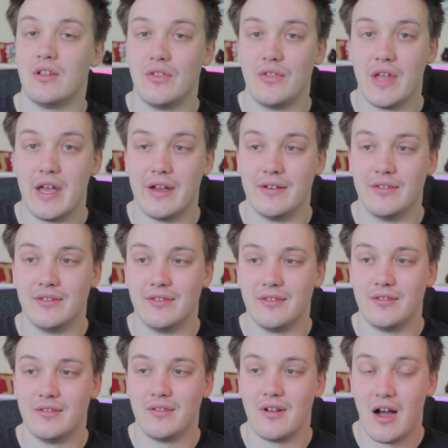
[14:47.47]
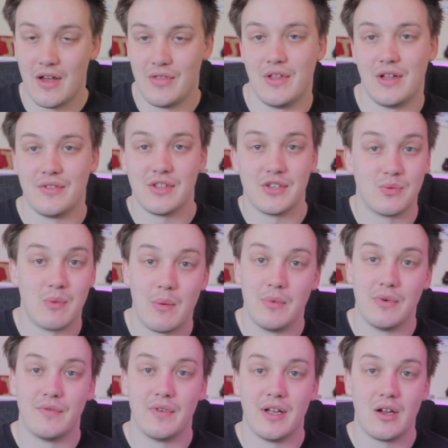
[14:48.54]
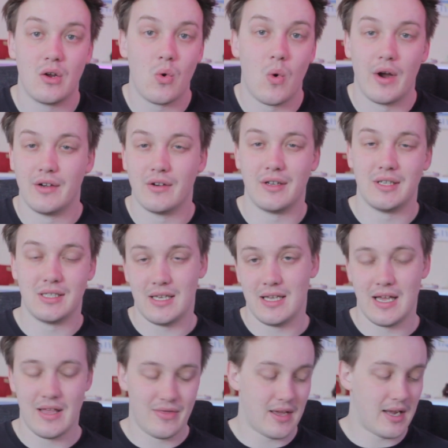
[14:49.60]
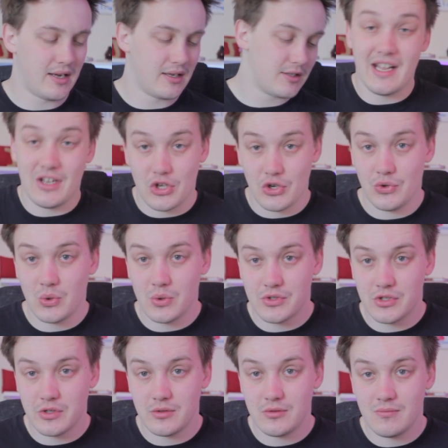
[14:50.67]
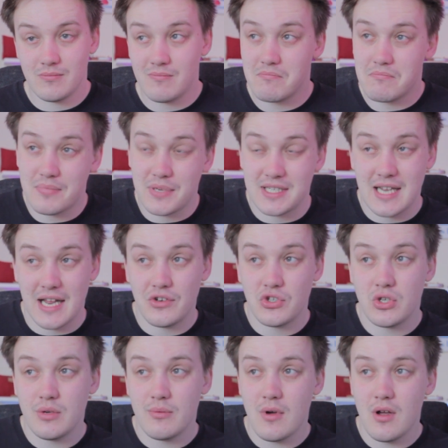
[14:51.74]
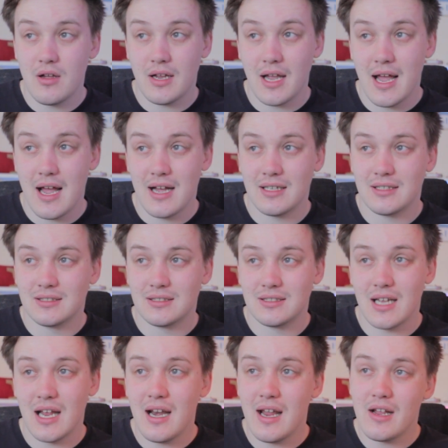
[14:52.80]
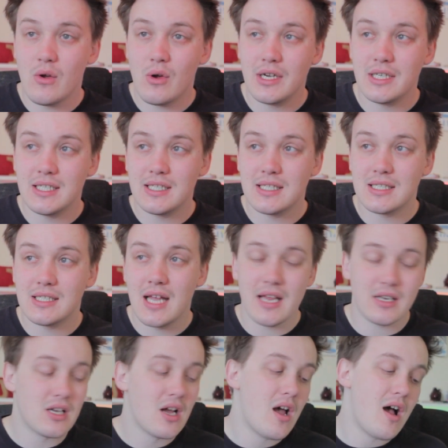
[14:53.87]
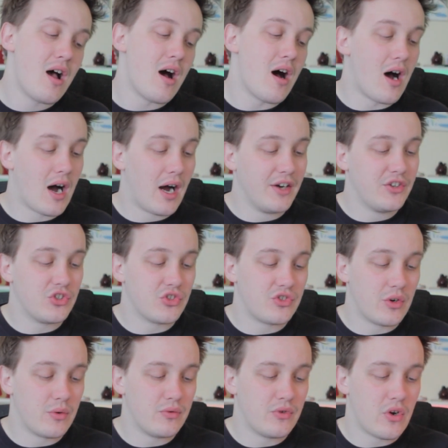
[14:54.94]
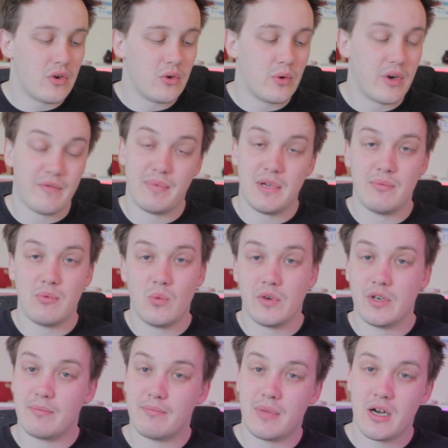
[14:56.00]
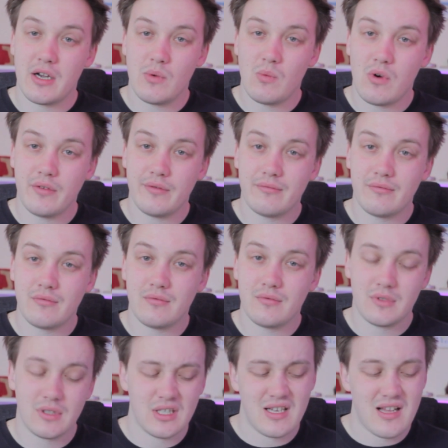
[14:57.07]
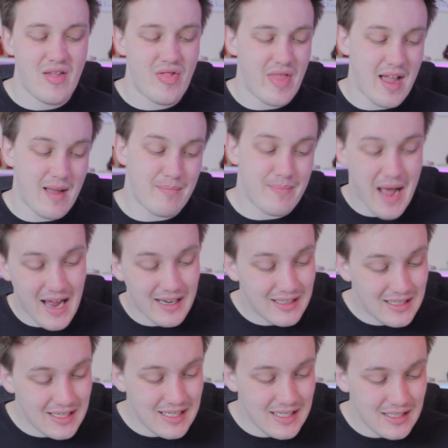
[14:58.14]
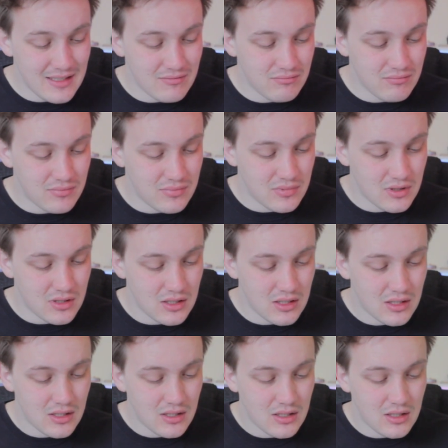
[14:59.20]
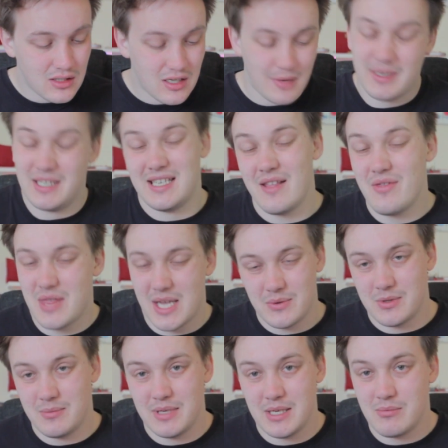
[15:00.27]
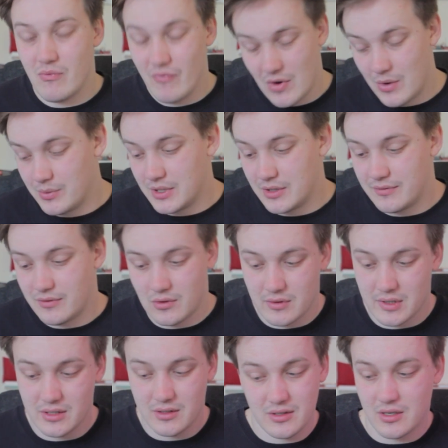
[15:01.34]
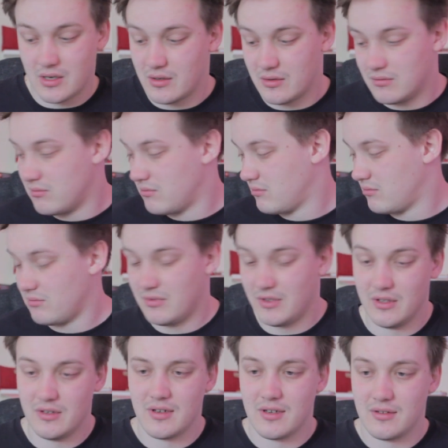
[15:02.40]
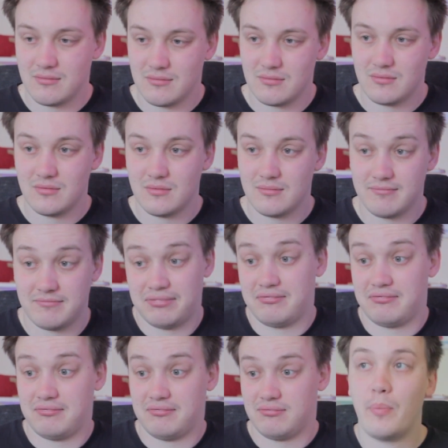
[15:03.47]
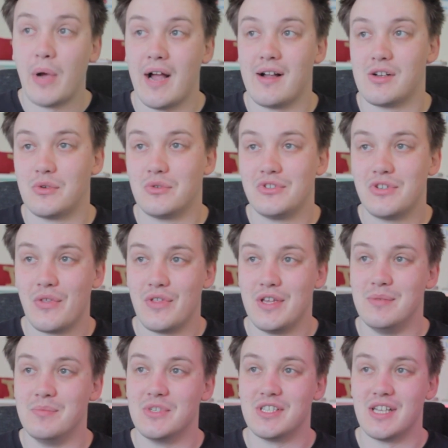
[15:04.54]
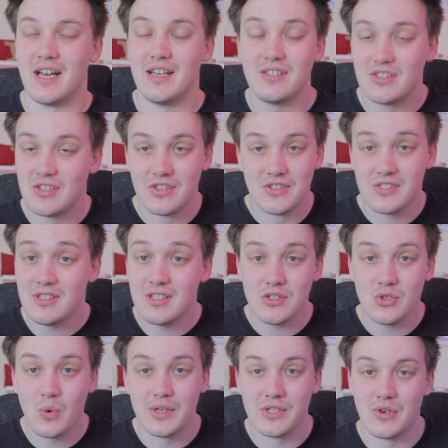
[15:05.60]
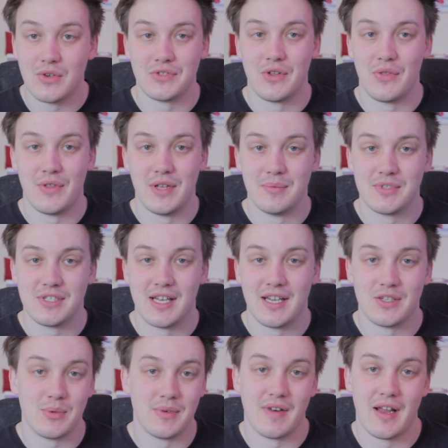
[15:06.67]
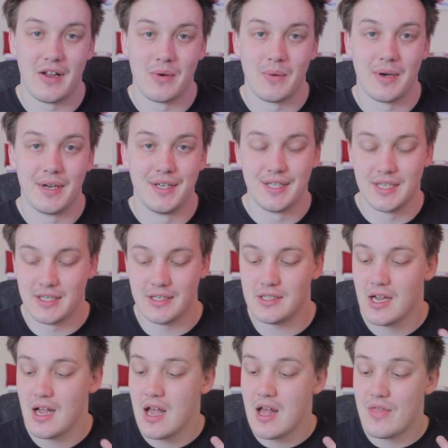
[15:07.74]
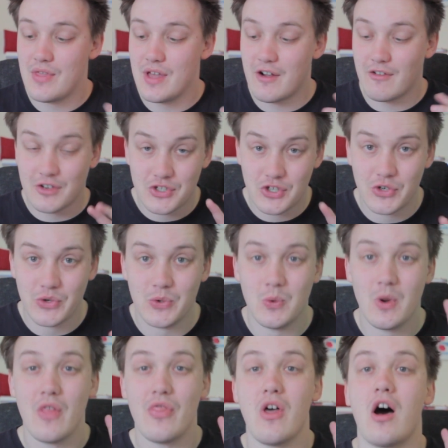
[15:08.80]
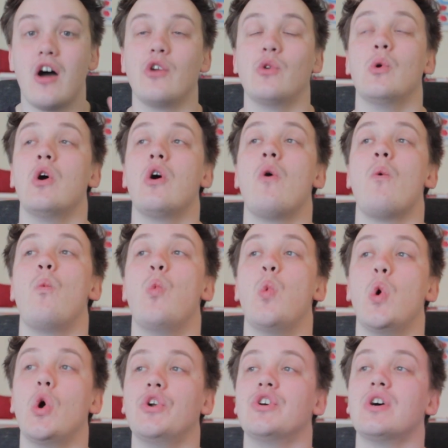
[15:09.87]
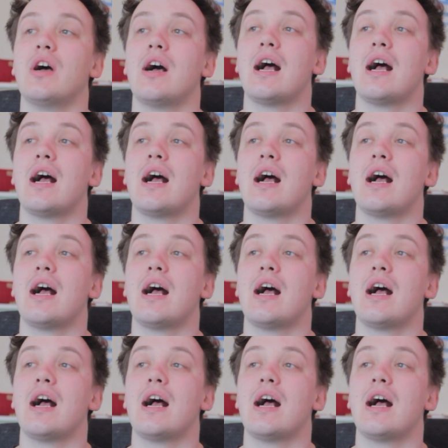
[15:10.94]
then I think this one would fit quite nicely in that. It could also potentially work as a Lego Ideas set. I just don't know if people want to buy one that badly. I mean, 10,000 people voted for so, you know. Back on to themed sets, because there's always lots of themed sets with LEGO ideas. There are two that I would